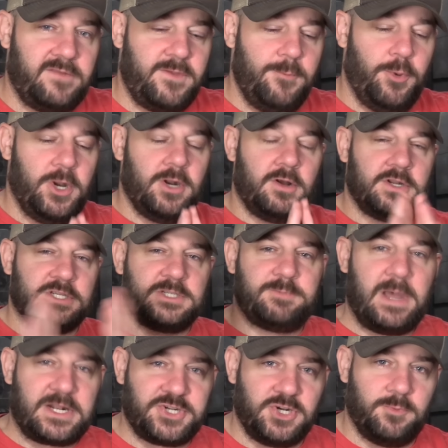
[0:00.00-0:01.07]
If you put it on a
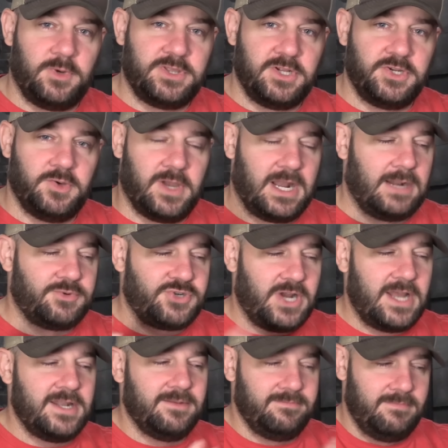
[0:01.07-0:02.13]
spectrum, what they're doing, and I'm
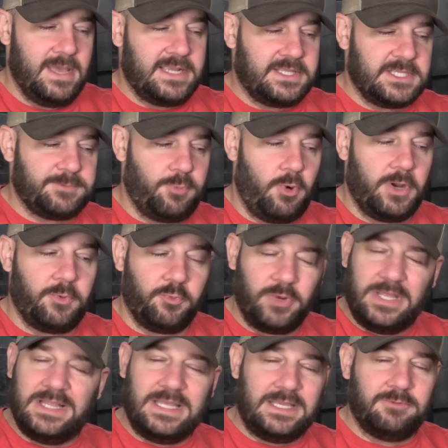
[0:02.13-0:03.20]
trying to make this point
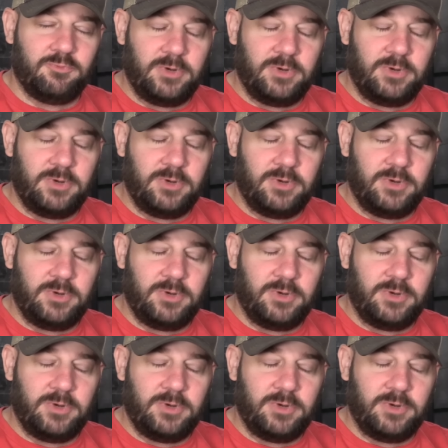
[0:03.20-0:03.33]
really,